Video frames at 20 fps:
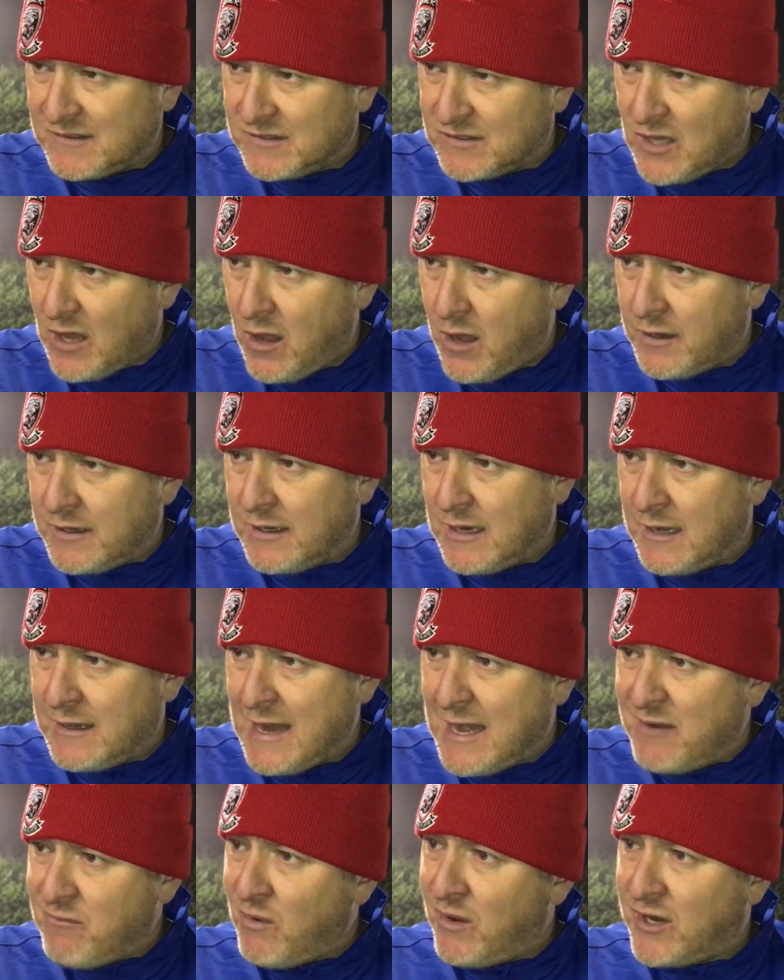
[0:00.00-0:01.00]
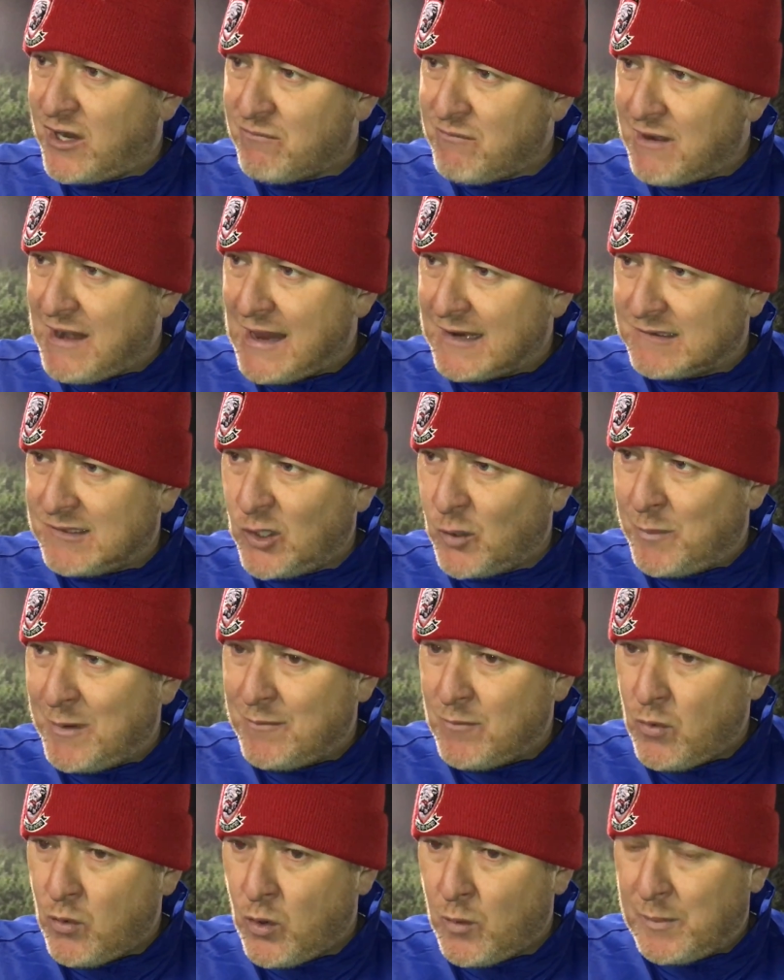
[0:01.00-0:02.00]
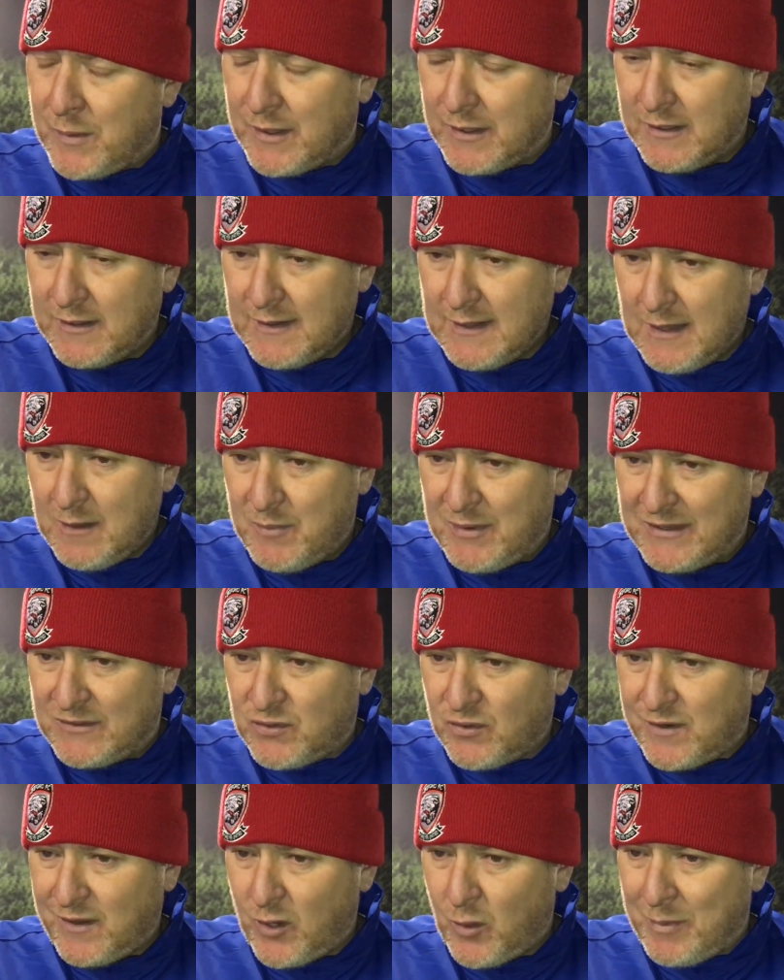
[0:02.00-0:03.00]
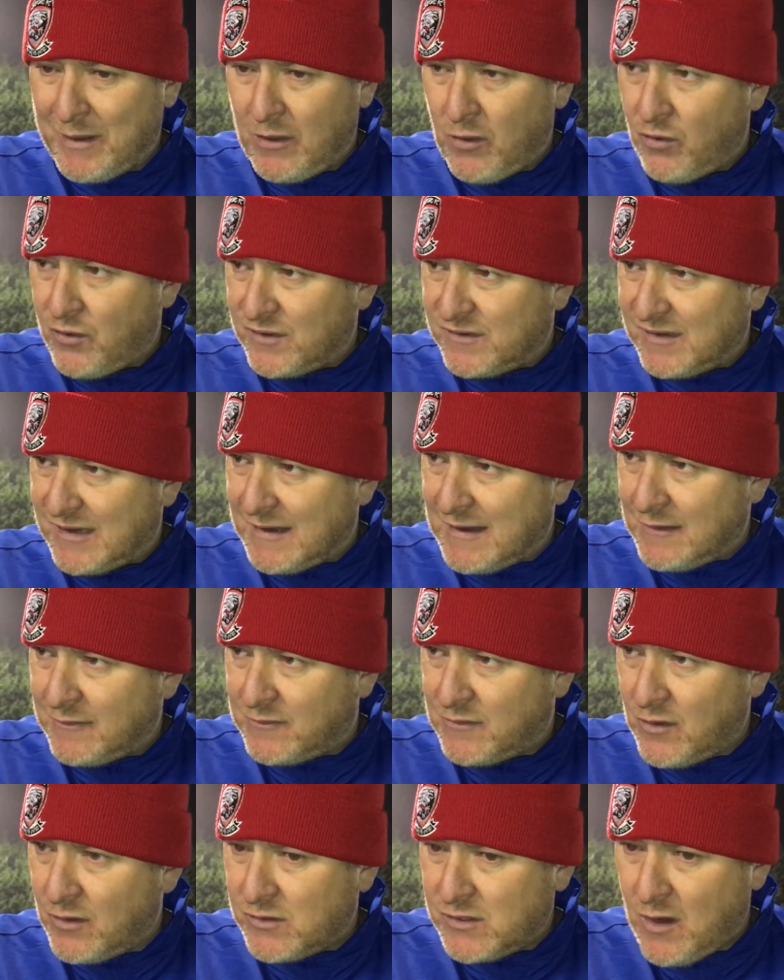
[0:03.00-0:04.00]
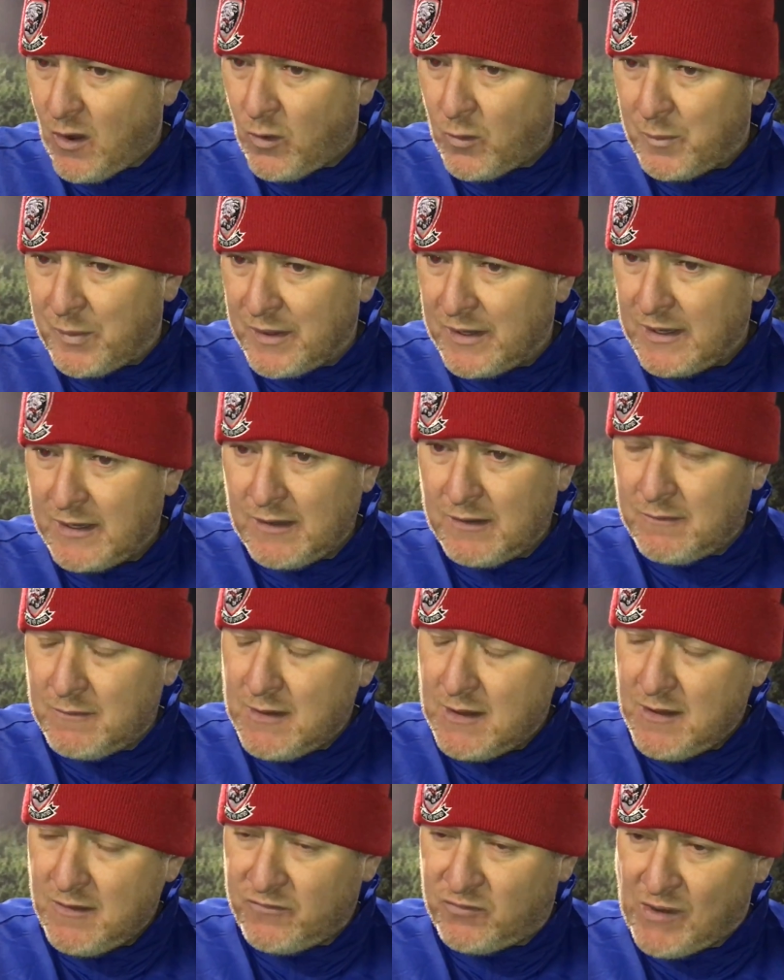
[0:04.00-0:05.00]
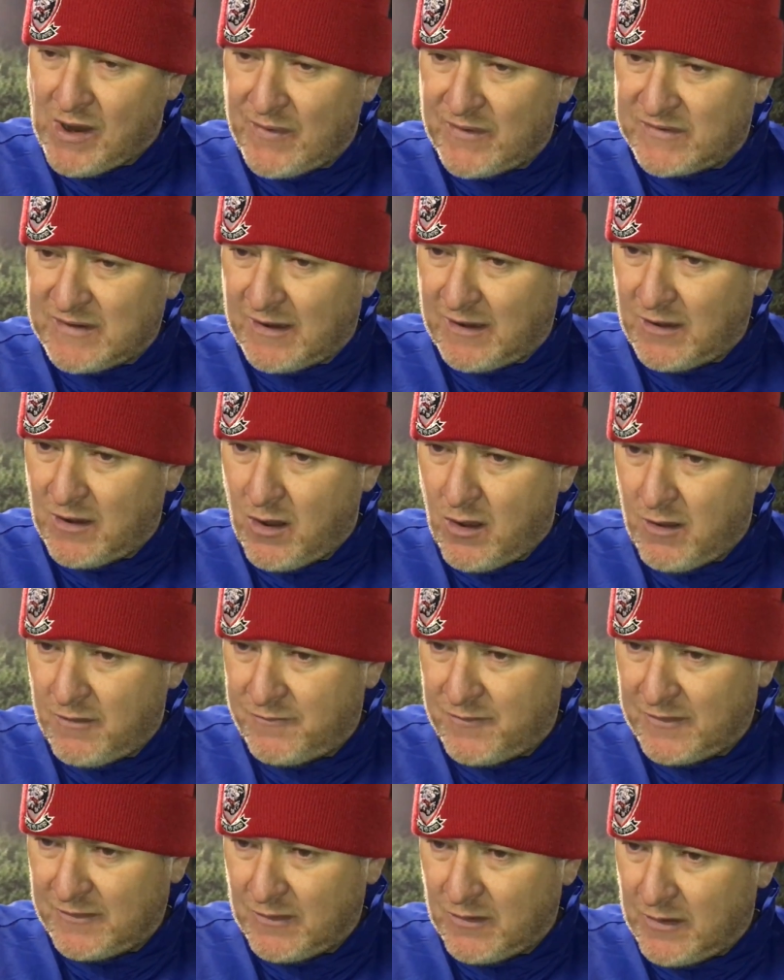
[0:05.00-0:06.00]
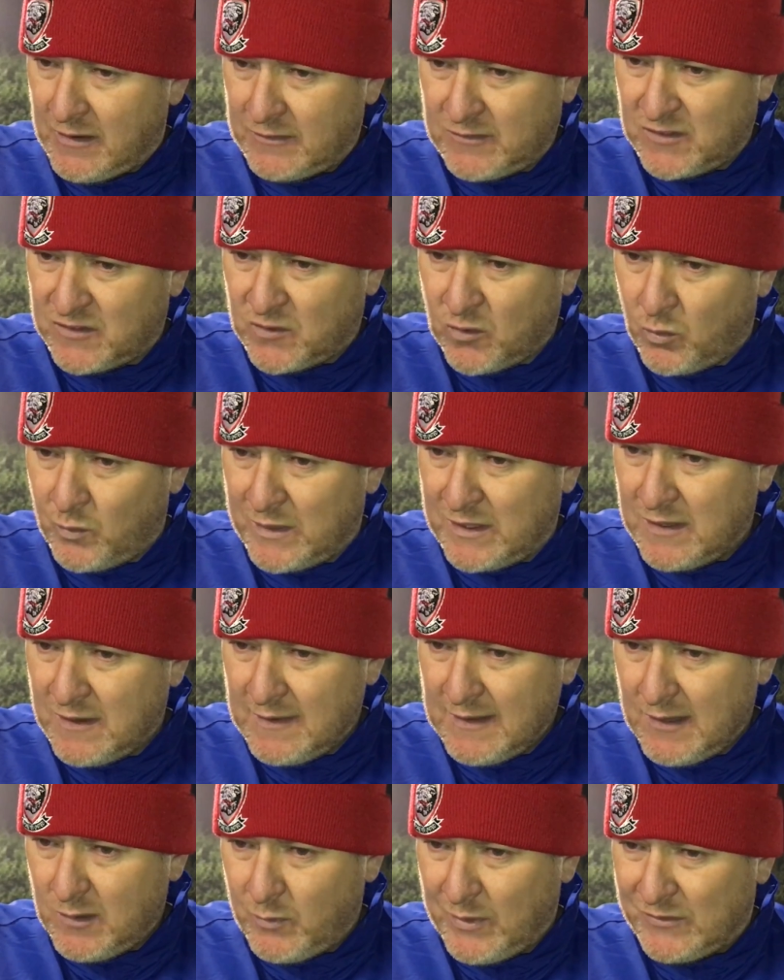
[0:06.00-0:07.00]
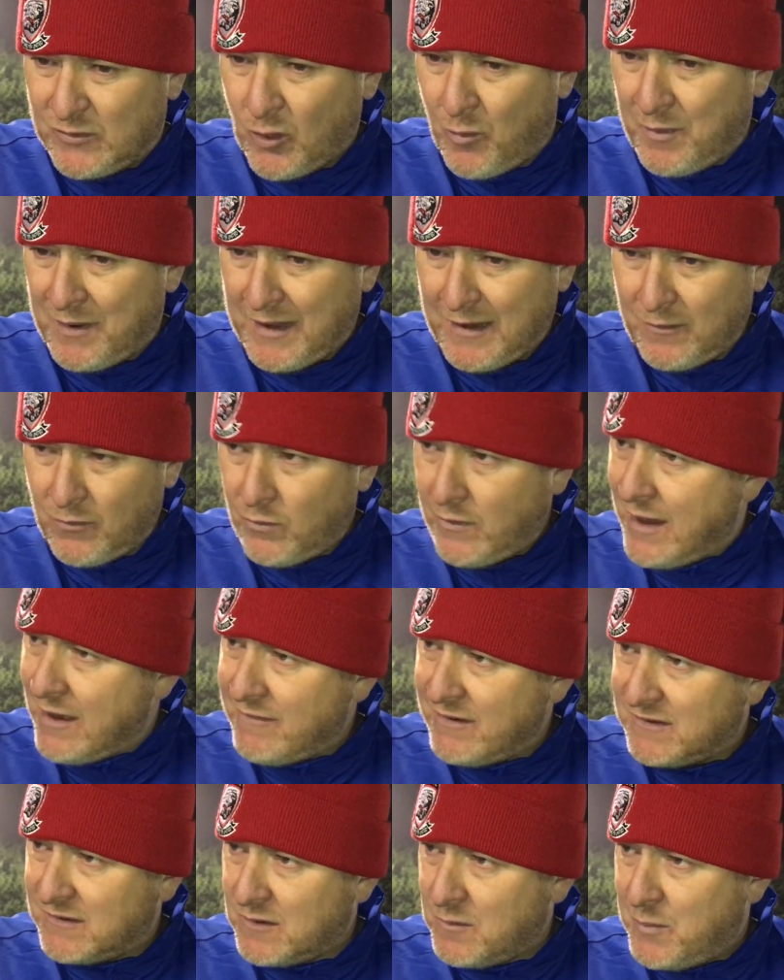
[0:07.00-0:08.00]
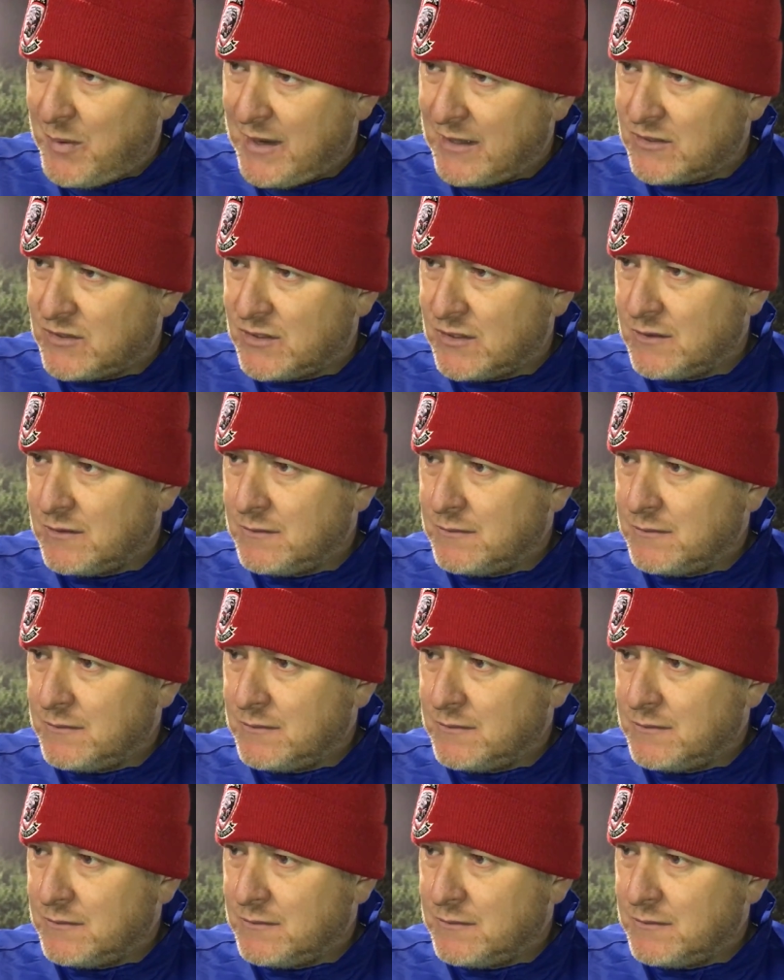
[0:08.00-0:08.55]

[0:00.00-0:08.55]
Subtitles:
start, and then everyone can relax a little bit more. But it took a little bit longer to get that third goal. But throughout the second half, I just thought we dominated all areas of the pitch.